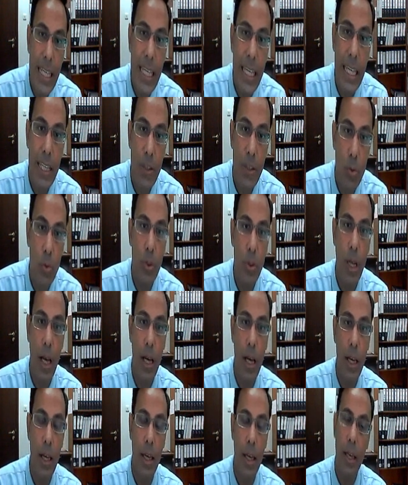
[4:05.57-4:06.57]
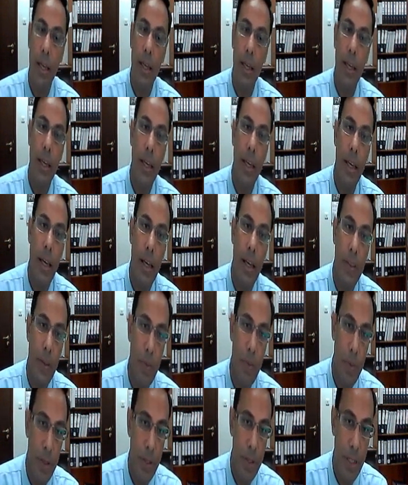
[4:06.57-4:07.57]
the stinky tuna.
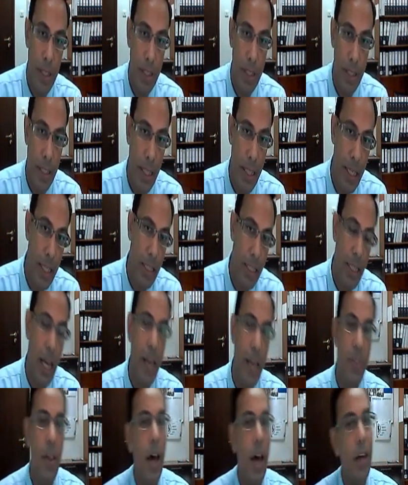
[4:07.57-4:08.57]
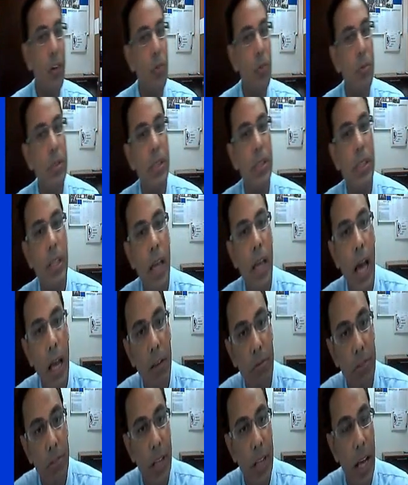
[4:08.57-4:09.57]
The predicate ate and
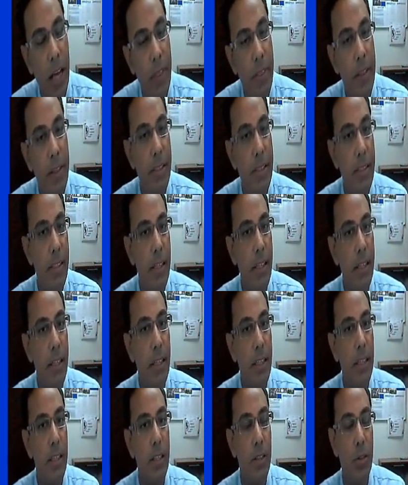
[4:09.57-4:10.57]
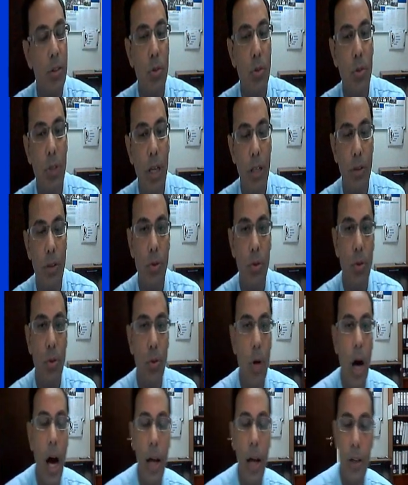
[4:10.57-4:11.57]
arguments Calvin and the stinky
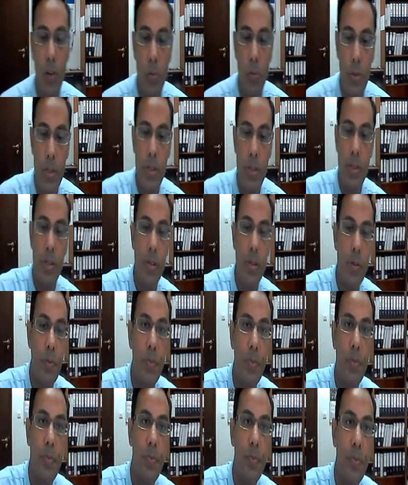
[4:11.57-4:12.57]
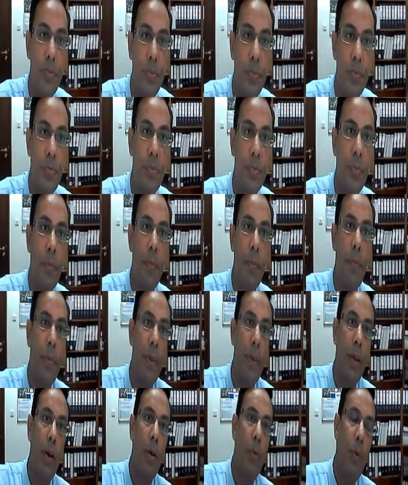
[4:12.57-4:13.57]
tuna, two arguments.
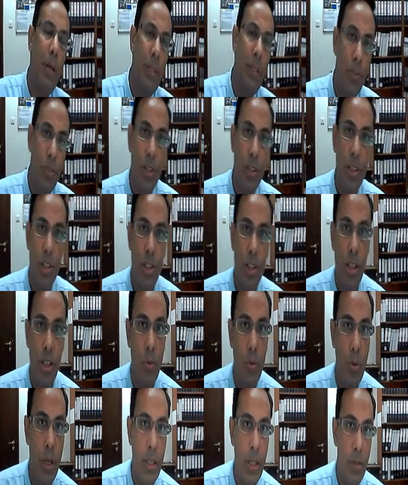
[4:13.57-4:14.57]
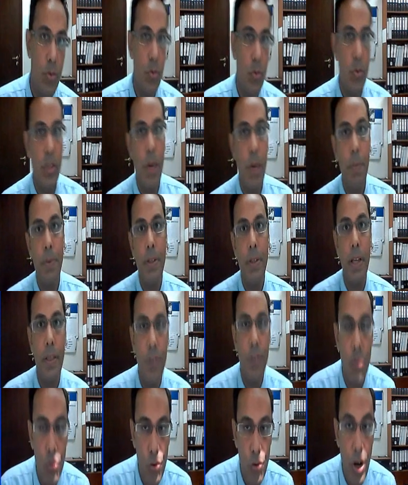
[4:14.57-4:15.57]
One traditional way to
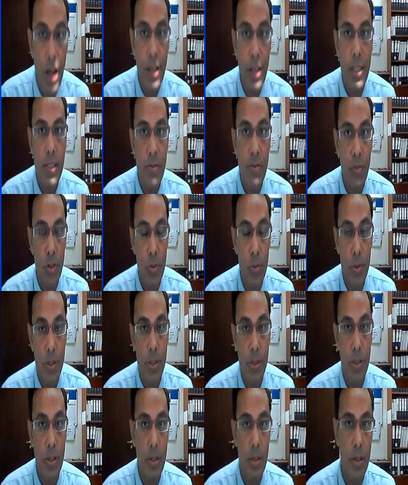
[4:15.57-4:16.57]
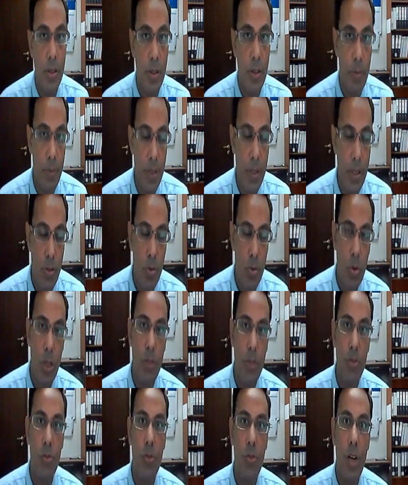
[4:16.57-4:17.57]
subcategorize verbs
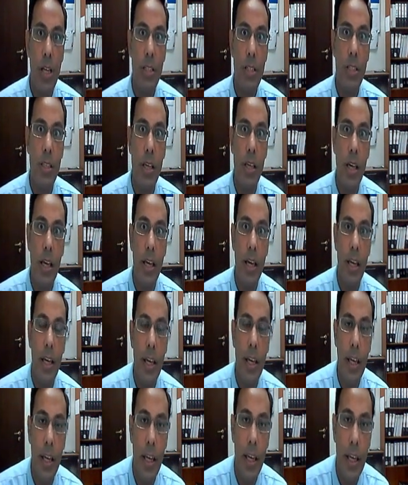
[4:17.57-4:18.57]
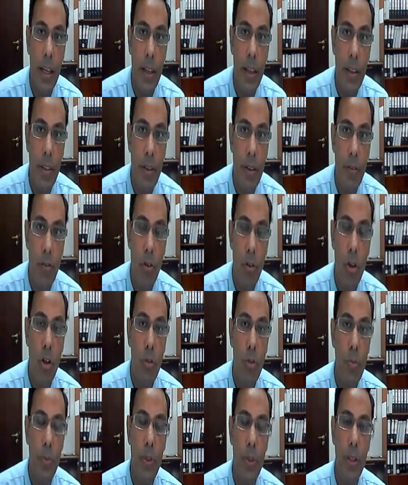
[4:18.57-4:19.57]
means to categorize
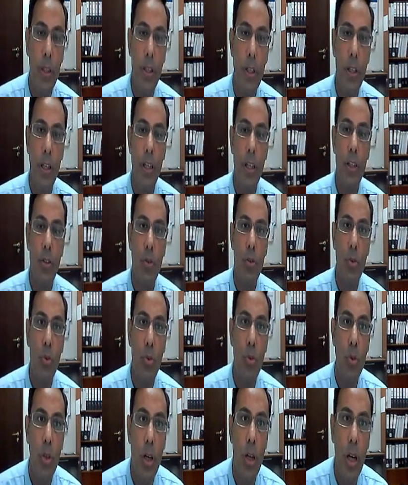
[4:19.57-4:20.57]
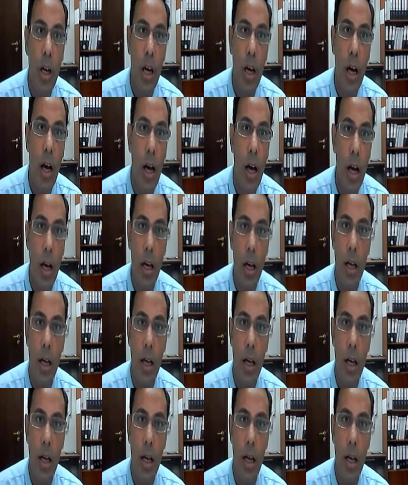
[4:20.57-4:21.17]
the verb into